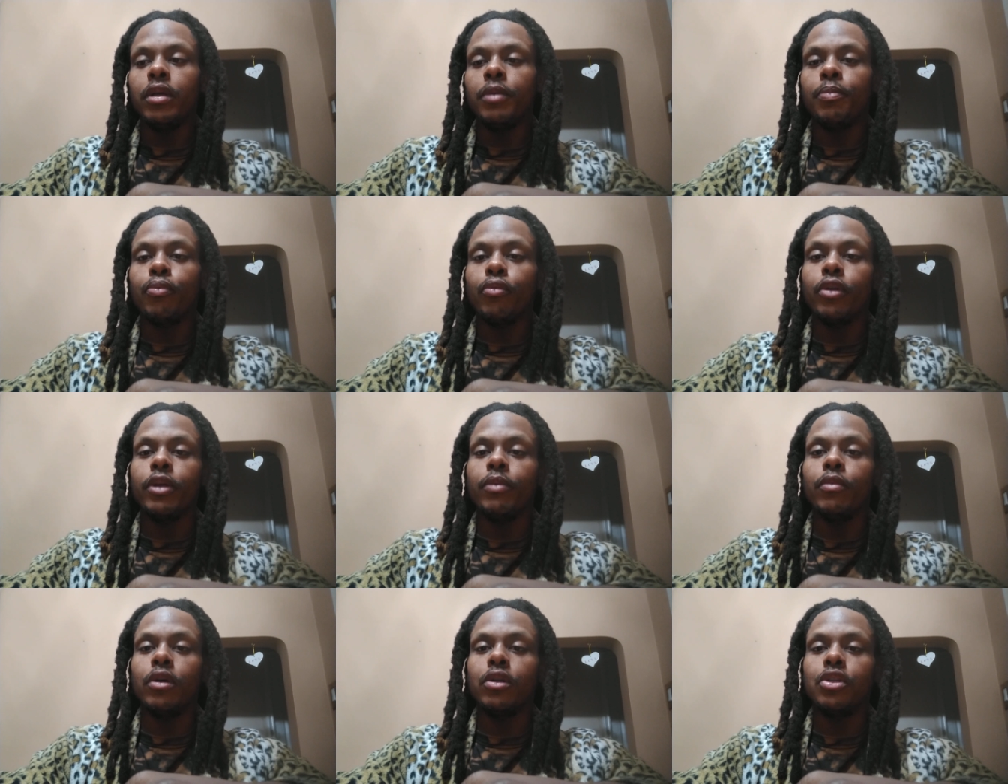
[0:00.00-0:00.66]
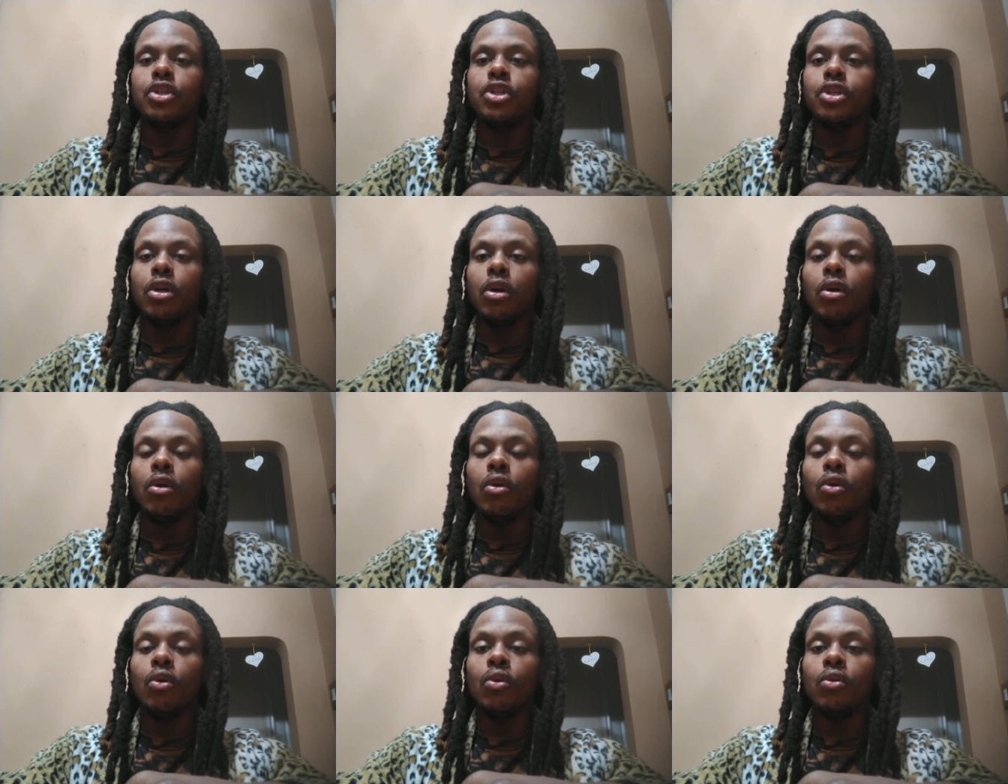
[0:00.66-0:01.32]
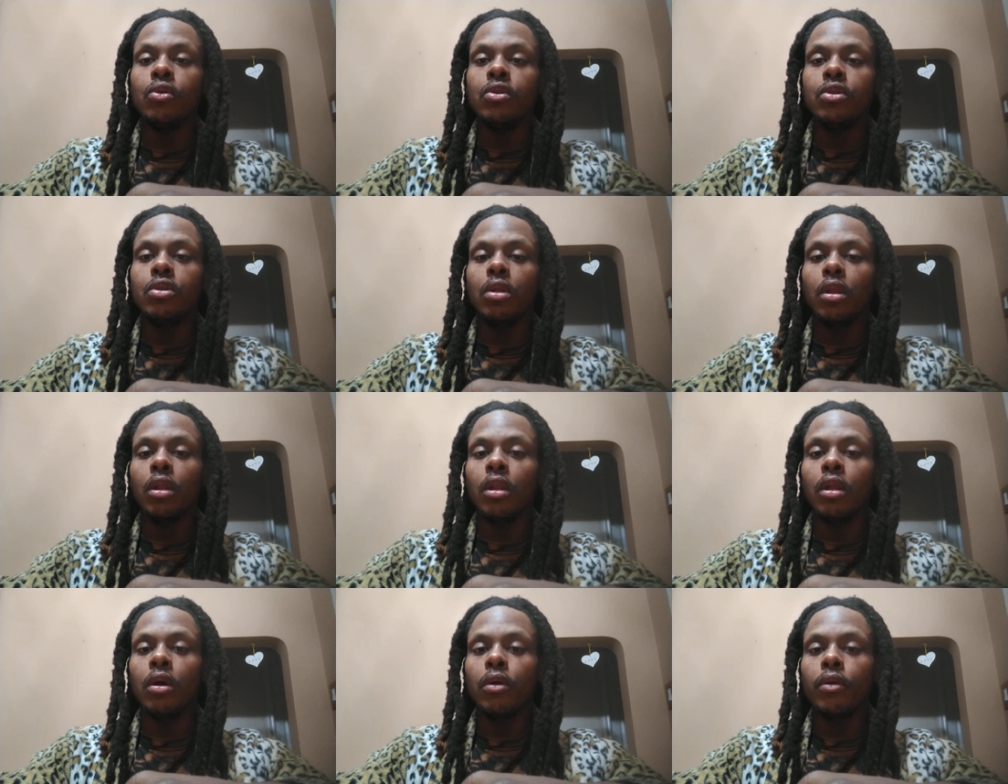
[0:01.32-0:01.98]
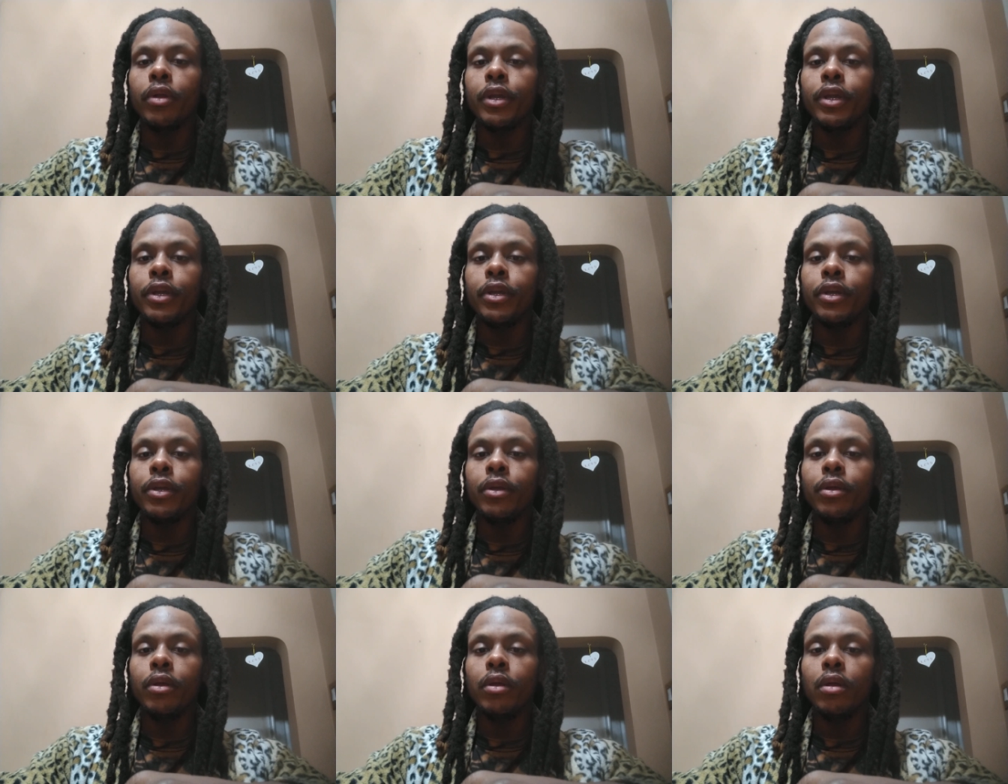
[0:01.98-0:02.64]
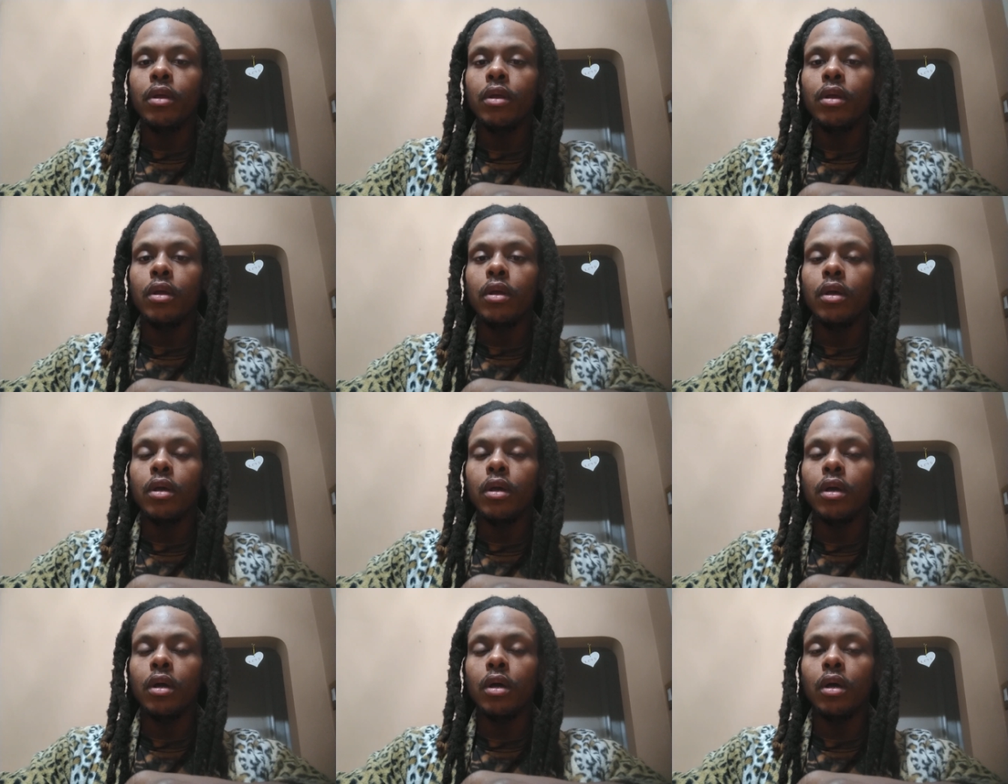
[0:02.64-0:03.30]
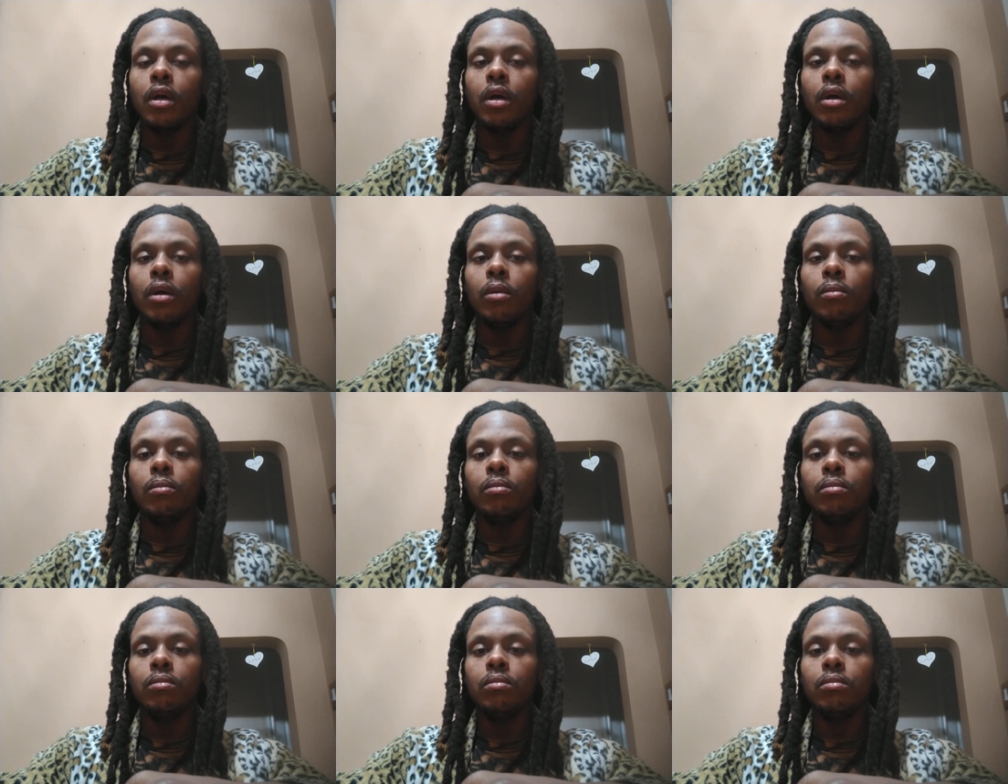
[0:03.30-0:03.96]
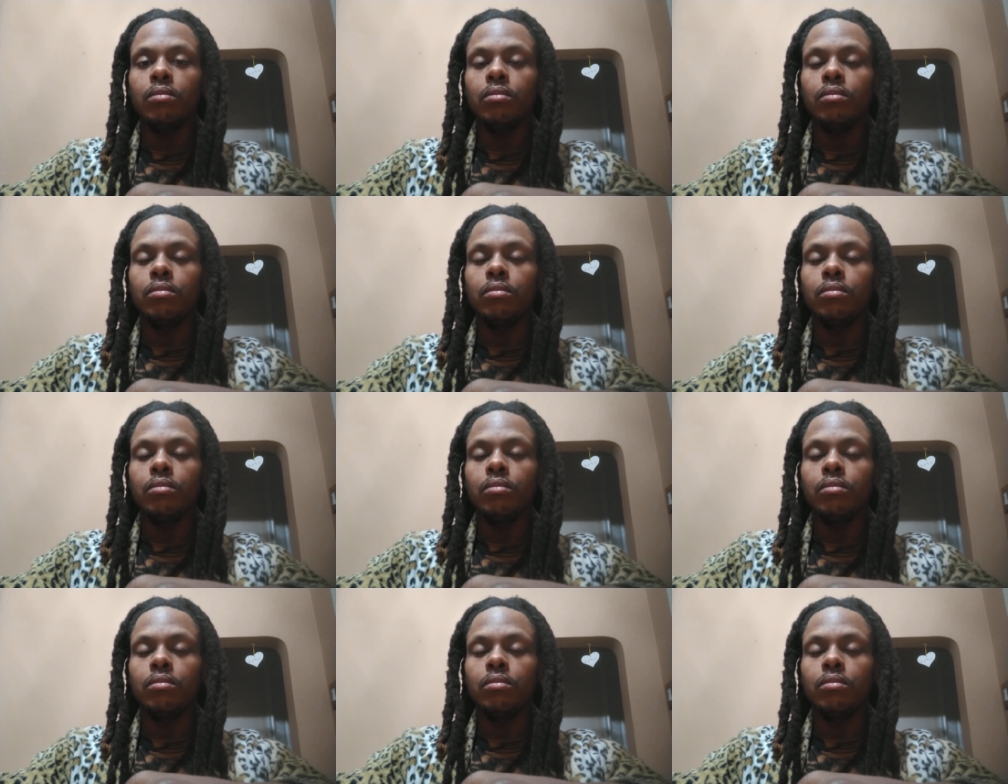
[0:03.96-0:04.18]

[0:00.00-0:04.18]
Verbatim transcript: it pretty much shows Loki, um